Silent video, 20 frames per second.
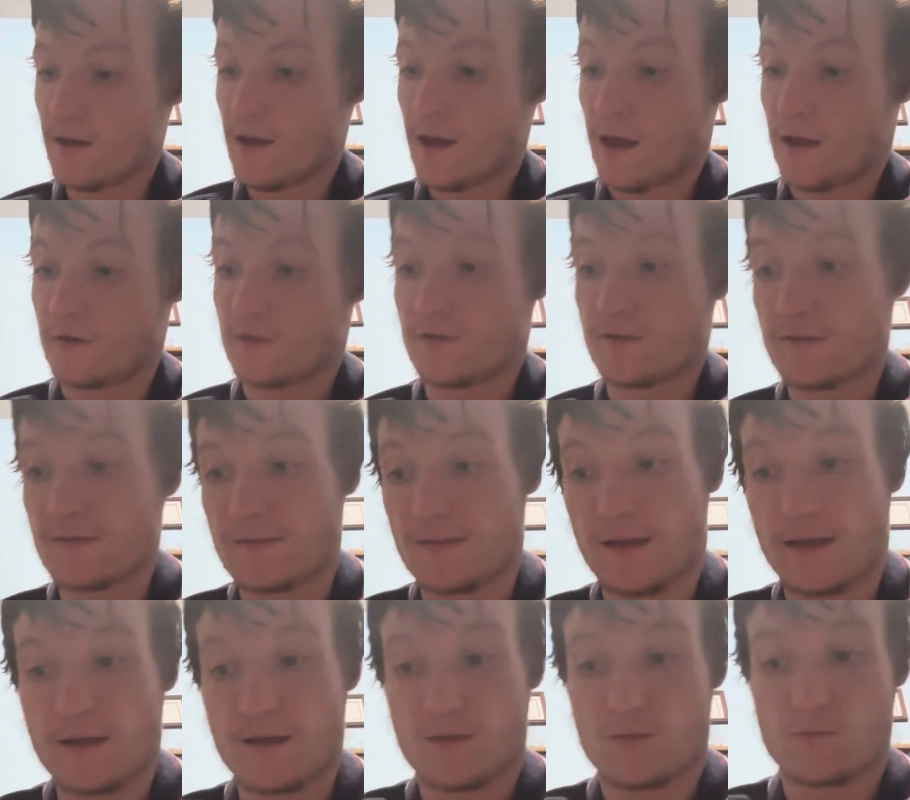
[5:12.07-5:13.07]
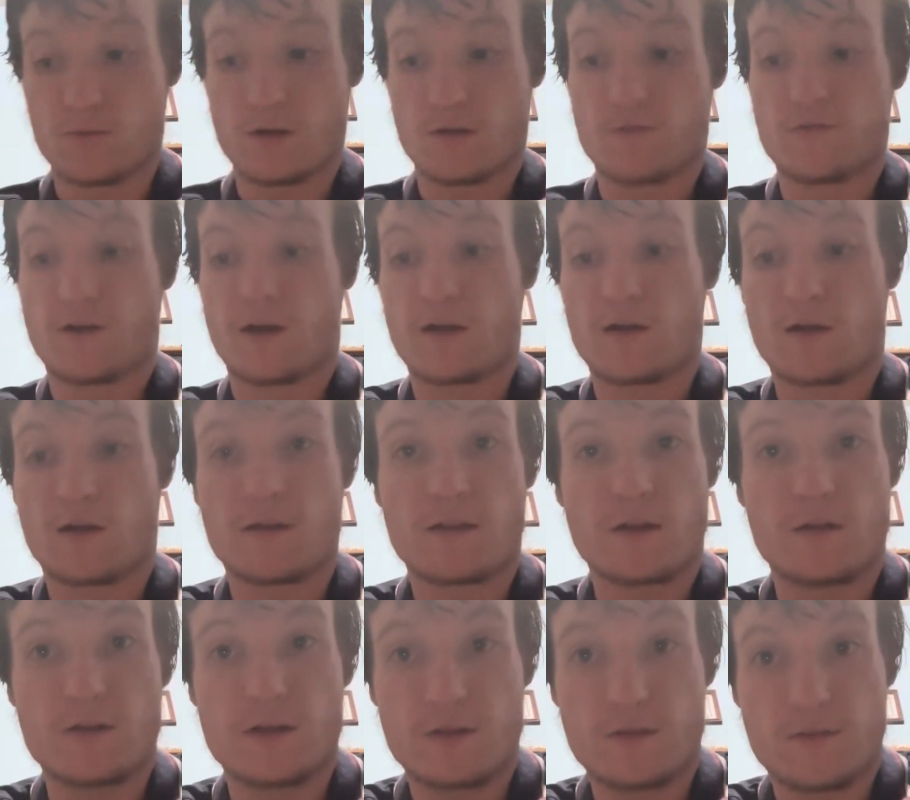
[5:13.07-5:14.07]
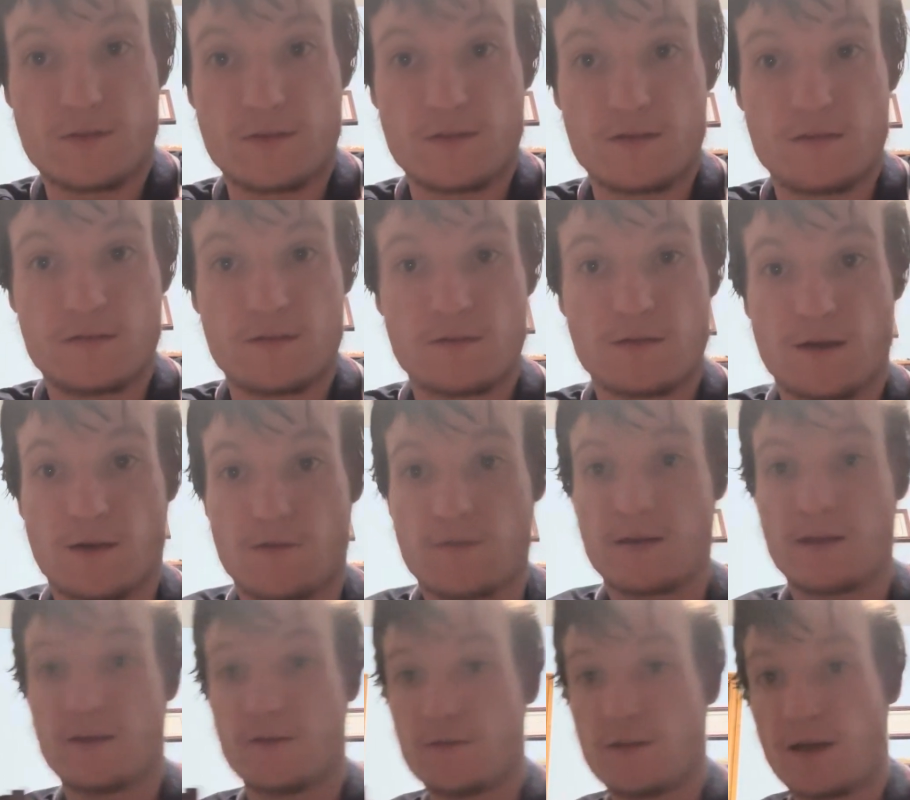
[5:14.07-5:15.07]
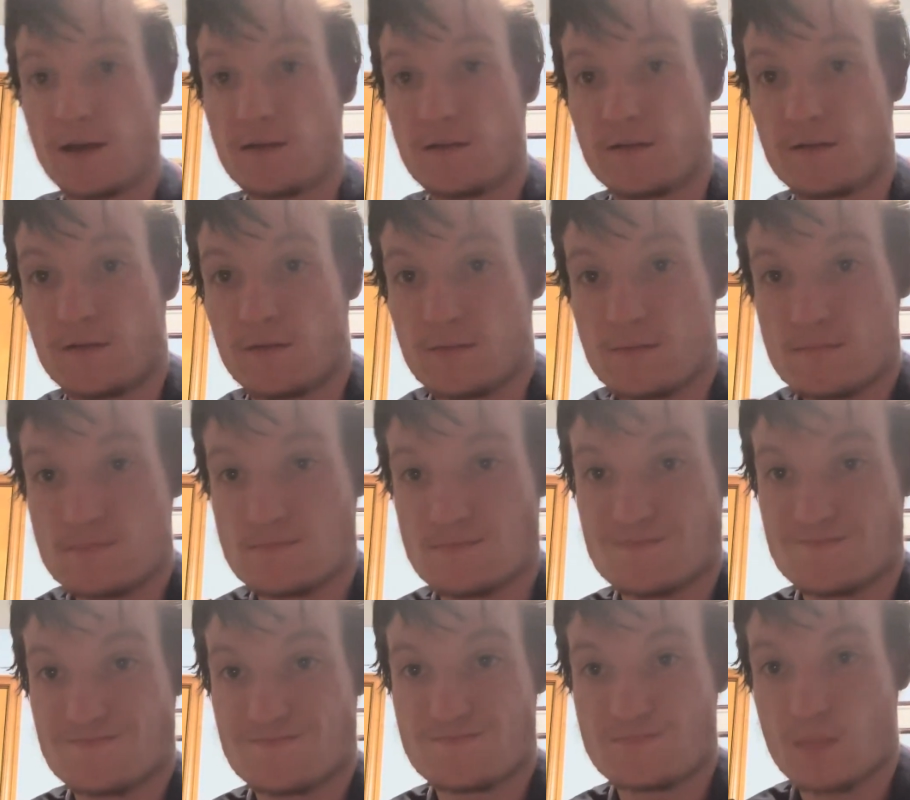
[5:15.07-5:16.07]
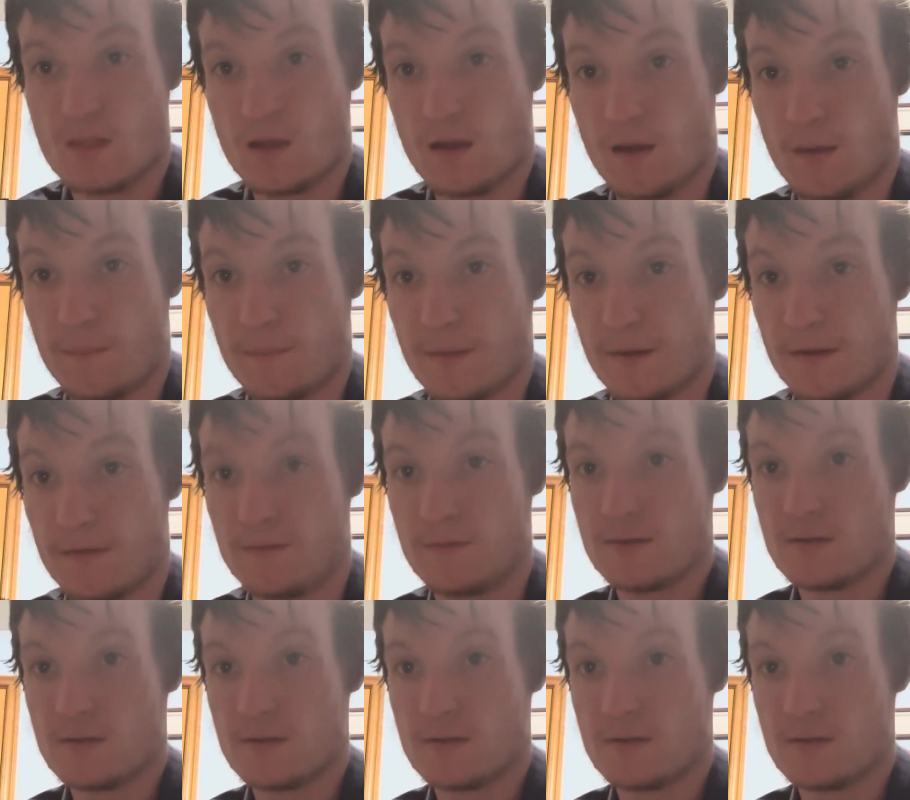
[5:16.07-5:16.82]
And just like a real firearm, there is this shell ejector pin.